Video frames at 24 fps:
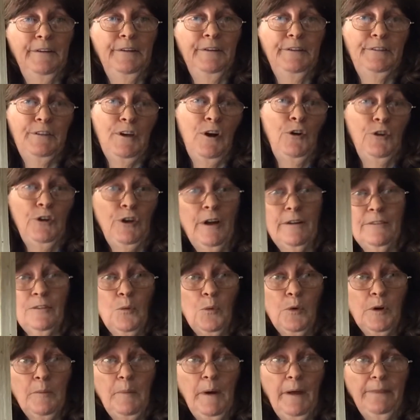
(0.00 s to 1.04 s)
So you don't have to
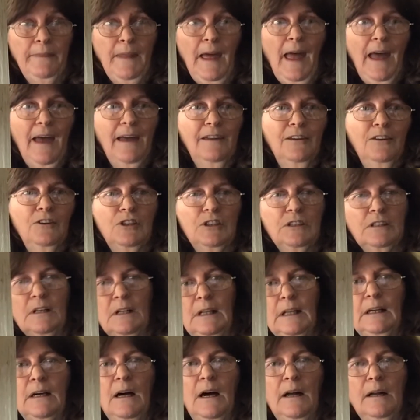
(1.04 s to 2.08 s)
worry about that. You just
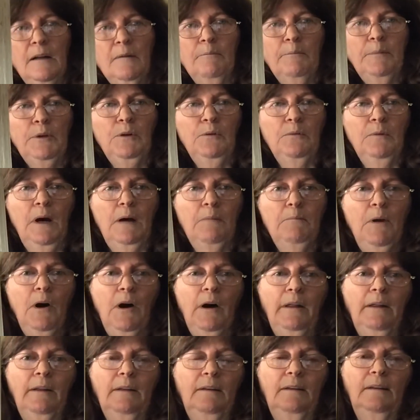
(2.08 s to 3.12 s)
click on it, boom, I bought it.